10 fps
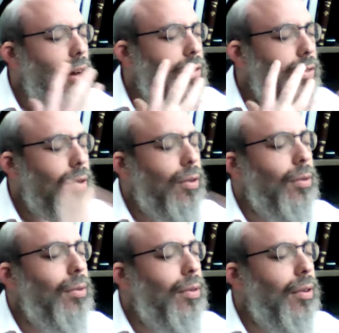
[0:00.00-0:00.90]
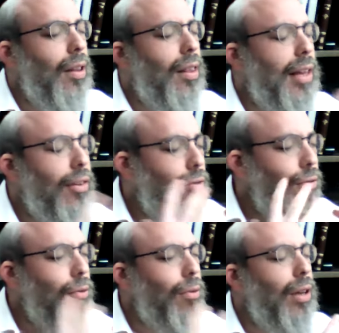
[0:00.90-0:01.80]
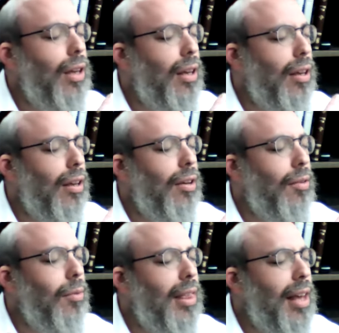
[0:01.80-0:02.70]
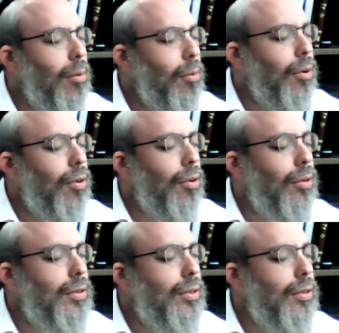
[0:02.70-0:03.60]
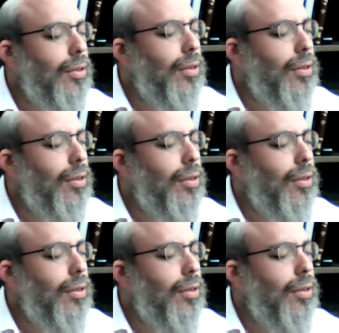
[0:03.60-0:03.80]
a tune that truly, without words,